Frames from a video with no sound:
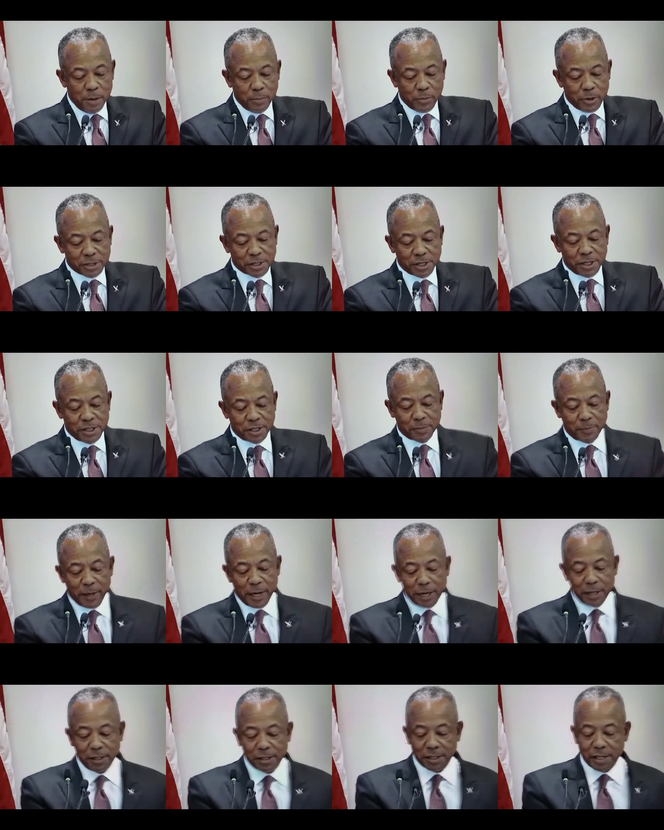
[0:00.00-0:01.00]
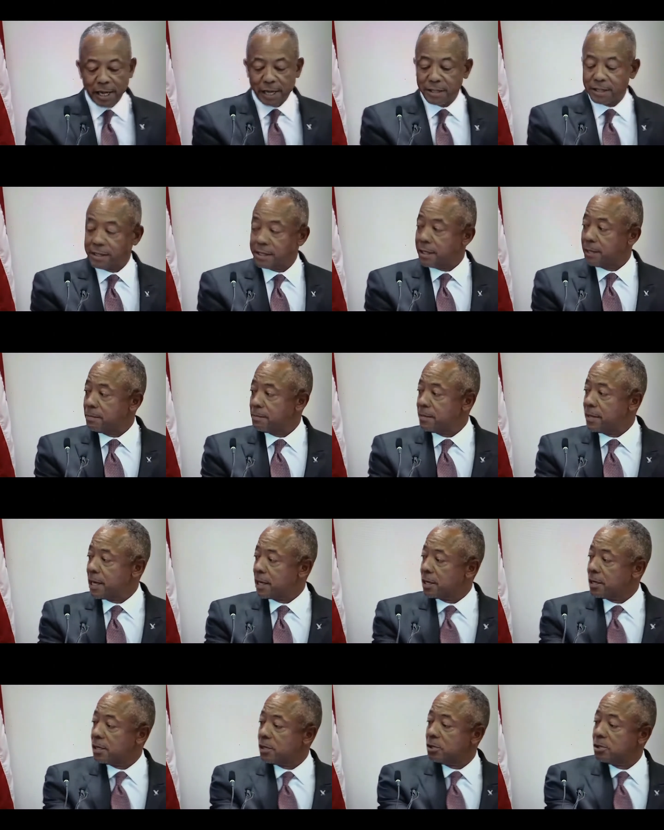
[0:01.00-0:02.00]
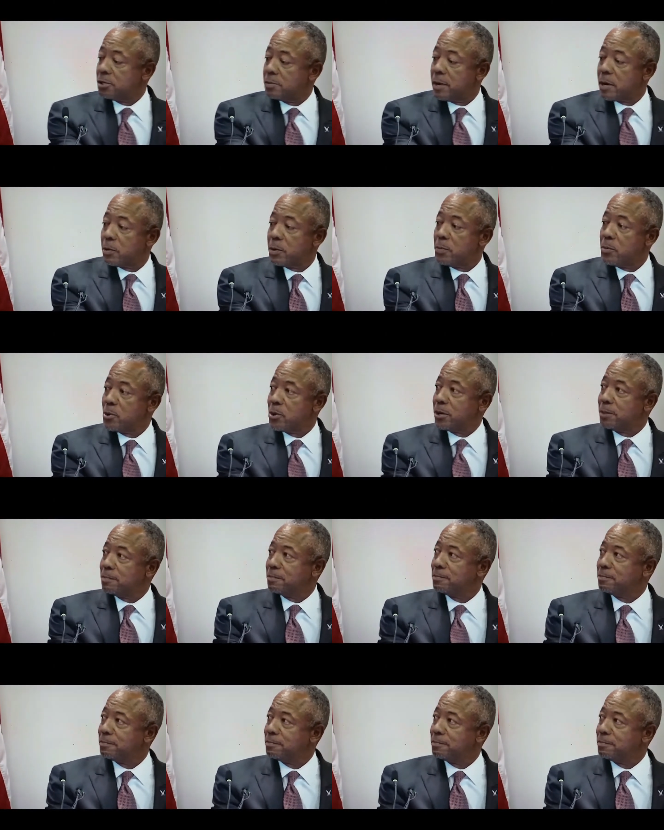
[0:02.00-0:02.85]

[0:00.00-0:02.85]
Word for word: President Spellings, that, uh, that concludes my report.